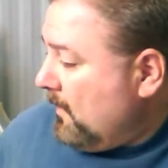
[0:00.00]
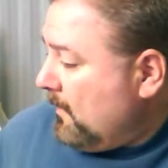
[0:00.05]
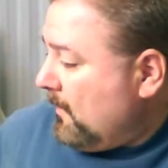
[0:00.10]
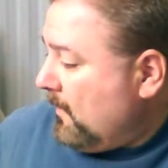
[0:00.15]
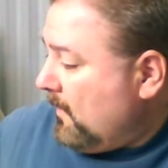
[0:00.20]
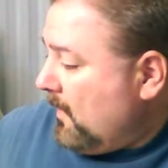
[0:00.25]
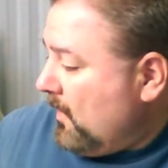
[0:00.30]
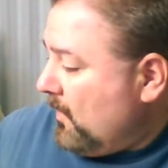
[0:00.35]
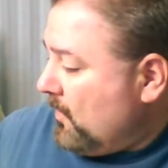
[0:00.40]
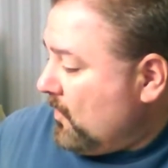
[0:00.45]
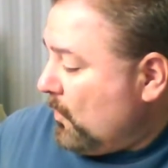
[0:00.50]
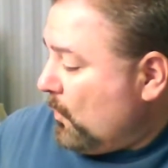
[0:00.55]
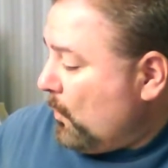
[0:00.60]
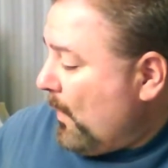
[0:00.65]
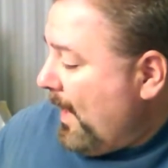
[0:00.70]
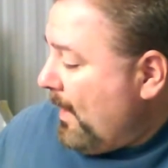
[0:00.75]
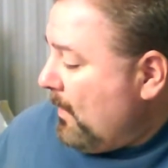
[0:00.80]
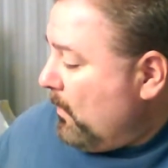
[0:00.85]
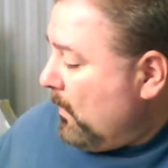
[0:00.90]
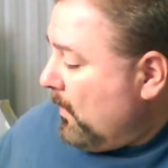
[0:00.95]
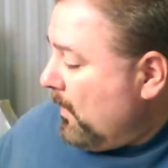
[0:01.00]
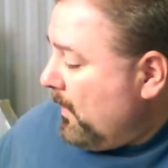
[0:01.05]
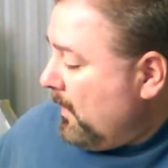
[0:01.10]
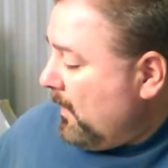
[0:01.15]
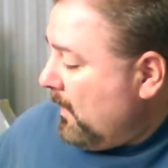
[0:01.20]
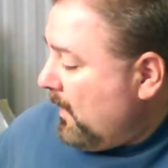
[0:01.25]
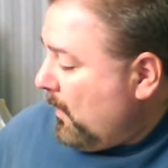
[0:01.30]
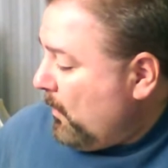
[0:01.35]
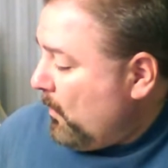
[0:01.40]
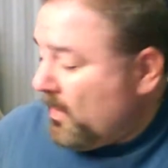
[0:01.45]
There's a red one.
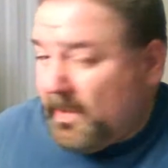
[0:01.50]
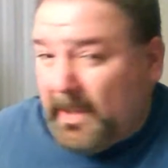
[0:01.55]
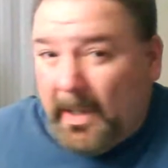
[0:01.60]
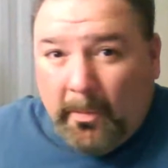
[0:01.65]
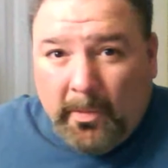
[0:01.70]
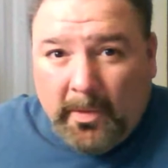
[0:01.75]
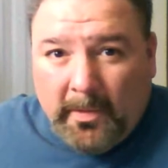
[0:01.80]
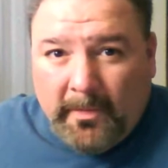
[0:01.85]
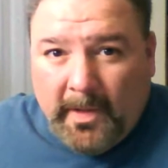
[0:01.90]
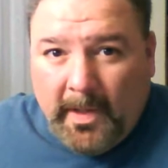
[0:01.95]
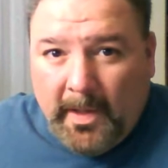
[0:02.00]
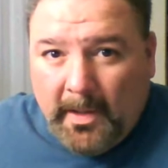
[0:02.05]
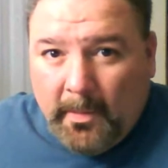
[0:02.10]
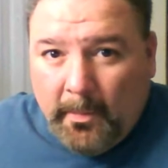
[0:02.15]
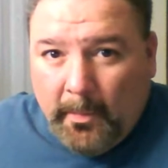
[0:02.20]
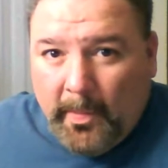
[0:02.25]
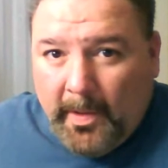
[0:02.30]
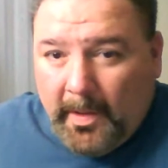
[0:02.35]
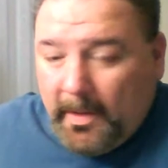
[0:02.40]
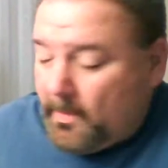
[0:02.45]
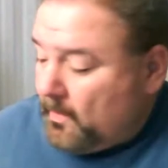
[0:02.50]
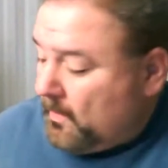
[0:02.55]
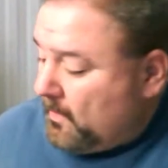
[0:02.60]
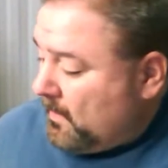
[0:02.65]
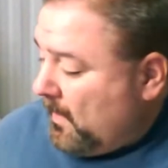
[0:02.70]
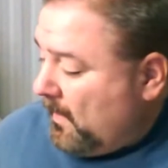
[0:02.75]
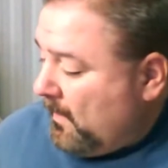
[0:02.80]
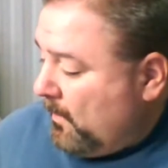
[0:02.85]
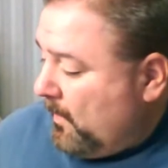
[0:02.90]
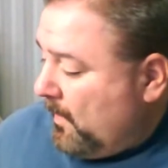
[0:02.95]
I wish I would have taken pictures
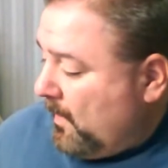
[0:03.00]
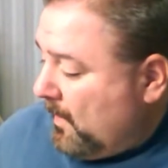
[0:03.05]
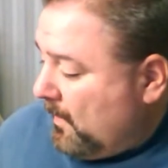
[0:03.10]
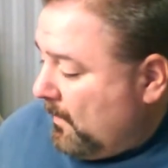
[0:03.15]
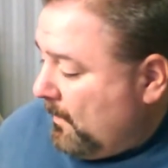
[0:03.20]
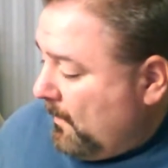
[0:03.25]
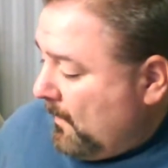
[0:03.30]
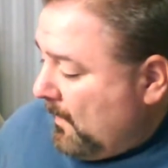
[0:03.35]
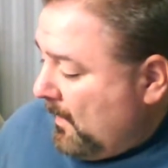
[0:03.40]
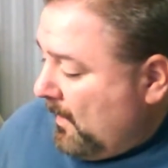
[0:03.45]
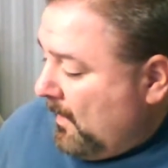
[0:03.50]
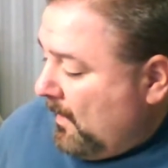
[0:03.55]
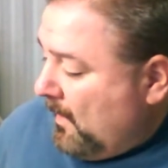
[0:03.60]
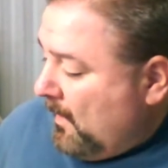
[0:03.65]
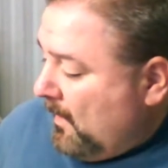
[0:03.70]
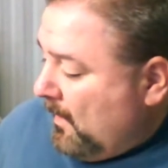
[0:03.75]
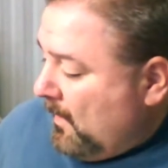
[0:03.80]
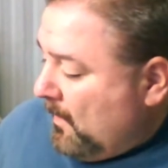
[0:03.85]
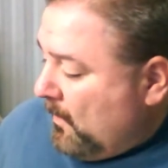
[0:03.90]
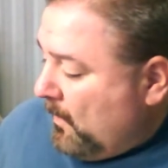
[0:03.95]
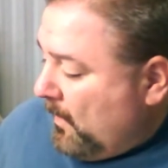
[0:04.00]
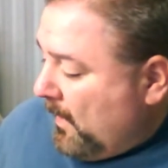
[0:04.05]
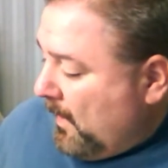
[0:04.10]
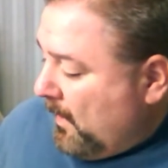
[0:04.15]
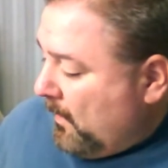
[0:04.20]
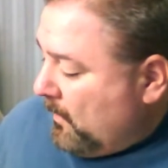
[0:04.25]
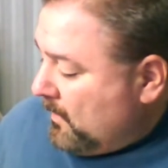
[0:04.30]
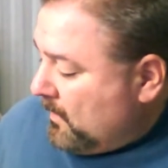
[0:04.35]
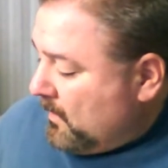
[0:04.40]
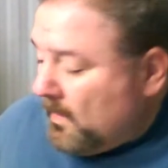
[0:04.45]
of them when I
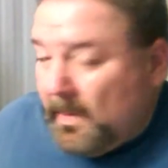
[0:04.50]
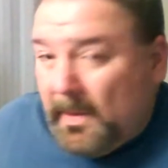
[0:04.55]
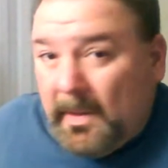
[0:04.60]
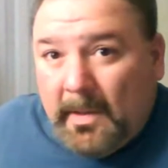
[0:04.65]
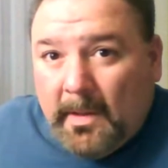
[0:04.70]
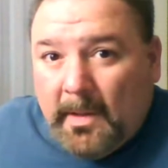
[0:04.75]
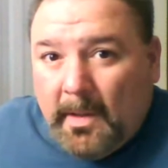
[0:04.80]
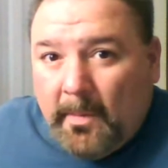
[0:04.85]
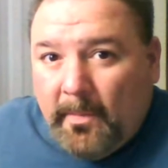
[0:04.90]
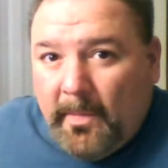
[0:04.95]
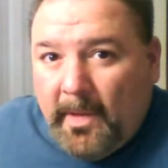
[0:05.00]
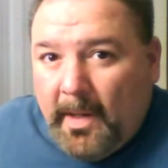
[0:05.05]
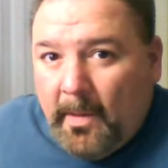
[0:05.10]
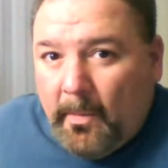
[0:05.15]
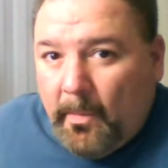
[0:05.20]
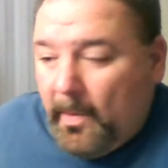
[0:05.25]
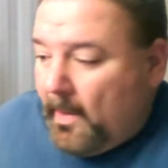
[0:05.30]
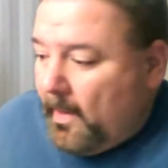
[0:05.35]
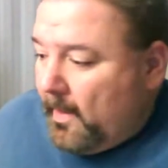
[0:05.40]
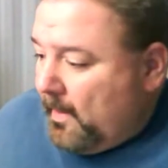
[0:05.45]
was up that way.